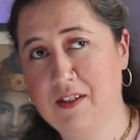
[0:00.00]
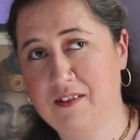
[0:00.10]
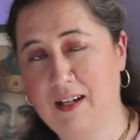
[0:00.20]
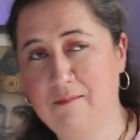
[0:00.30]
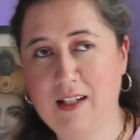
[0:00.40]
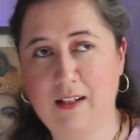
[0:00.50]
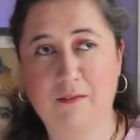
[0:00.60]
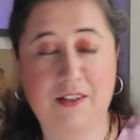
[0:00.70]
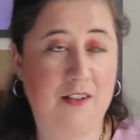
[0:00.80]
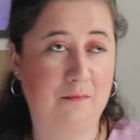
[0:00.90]
does that mean?
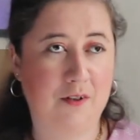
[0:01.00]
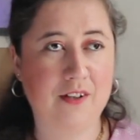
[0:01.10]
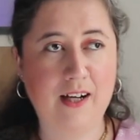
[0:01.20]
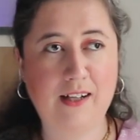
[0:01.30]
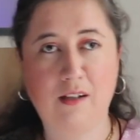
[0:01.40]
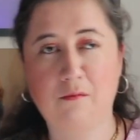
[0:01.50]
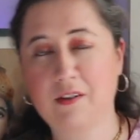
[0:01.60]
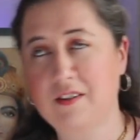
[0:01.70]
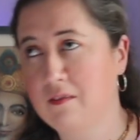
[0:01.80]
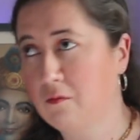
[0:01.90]
What's Sampradaya?
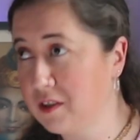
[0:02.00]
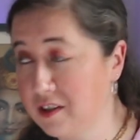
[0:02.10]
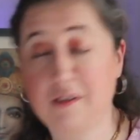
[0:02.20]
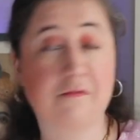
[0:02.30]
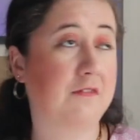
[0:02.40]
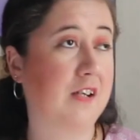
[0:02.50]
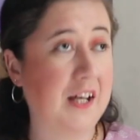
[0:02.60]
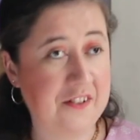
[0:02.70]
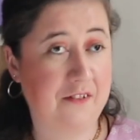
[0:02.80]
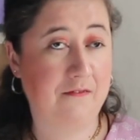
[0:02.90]
What's the
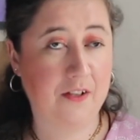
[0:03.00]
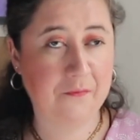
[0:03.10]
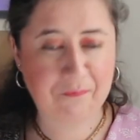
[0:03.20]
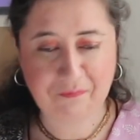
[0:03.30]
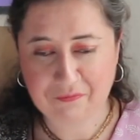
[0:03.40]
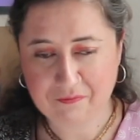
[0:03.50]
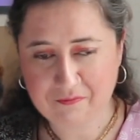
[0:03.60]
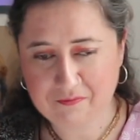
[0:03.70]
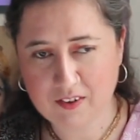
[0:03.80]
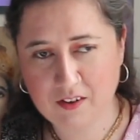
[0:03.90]
philosophy?
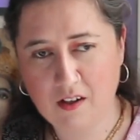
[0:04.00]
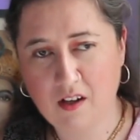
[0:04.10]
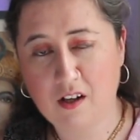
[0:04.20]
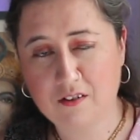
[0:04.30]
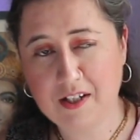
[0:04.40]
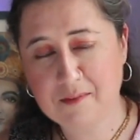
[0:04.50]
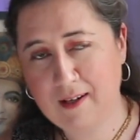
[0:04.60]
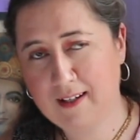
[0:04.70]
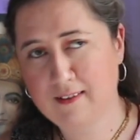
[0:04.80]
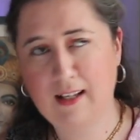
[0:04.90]
So I
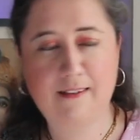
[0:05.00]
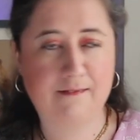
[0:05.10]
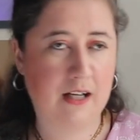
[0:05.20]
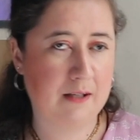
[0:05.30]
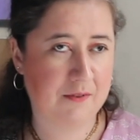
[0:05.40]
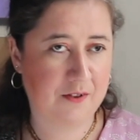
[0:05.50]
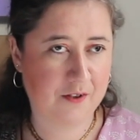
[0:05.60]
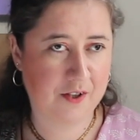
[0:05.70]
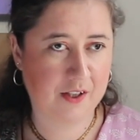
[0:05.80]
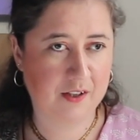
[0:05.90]
spent a lot of time
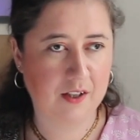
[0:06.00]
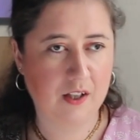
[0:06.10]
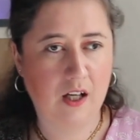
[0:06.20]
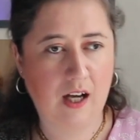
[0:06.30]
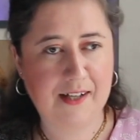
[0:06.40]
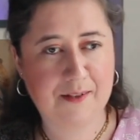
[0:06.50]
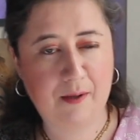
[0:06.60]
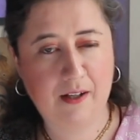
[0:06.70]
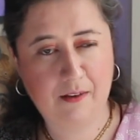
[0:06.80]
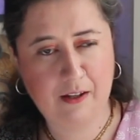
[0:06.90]
searching. I
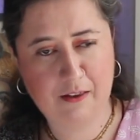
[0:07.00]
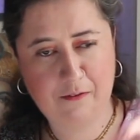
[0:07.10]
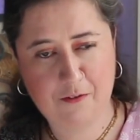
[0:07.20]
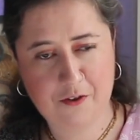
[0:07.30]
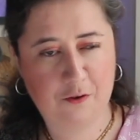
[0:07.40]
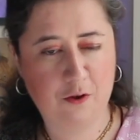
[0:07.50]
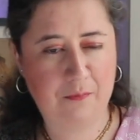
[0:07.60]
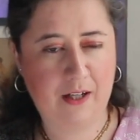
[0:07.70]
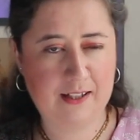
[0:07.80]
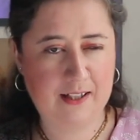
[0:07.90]
spent, the first group
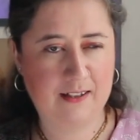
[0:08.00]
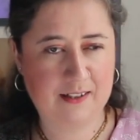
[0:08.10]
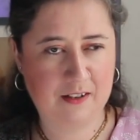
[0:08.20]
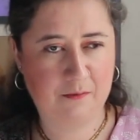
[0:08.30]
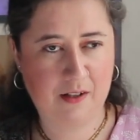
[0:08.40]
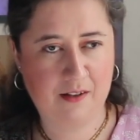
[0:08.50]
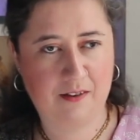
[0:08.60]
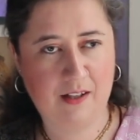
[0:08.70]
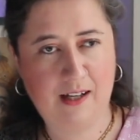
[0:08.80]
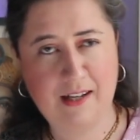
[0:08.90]
that I connected
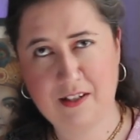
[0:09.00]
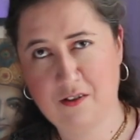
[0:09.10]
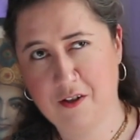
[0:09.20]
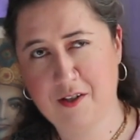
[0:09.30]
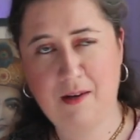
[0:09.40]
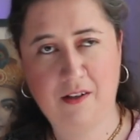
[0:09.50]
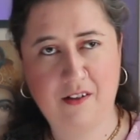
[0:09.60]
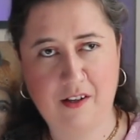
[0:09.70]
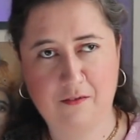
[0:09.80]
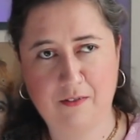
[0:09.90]
with, as I talked about in
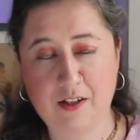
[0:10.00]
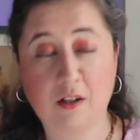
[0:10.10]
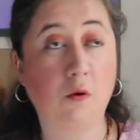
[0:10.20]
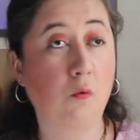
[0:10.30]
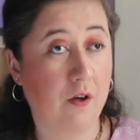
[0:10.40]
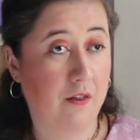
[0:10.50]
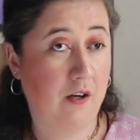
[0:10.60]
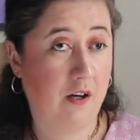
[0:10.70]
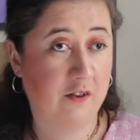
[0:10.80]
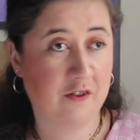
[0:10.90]
another video, were the
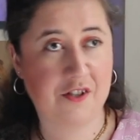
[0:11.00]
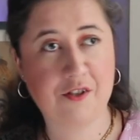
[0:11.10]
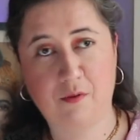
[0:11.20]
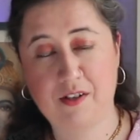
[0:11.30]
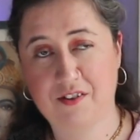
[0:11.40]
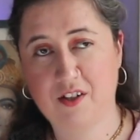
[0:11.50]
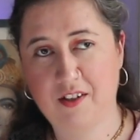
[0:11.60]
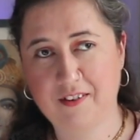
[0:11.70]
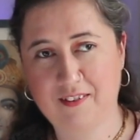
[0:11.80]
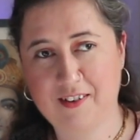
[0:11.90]
Hare Krishnas, were
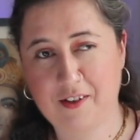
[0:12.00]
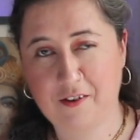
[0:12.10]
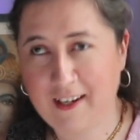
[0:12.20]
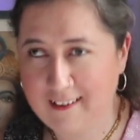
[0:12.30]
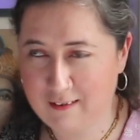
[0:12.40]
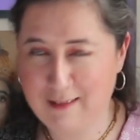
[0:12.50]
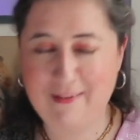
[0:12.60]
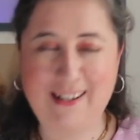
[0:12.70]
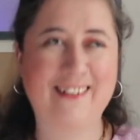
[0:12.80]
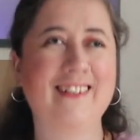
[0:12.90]
ISKCON, because they're kind of the
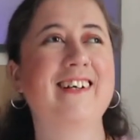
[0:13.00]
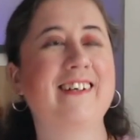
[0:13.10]
main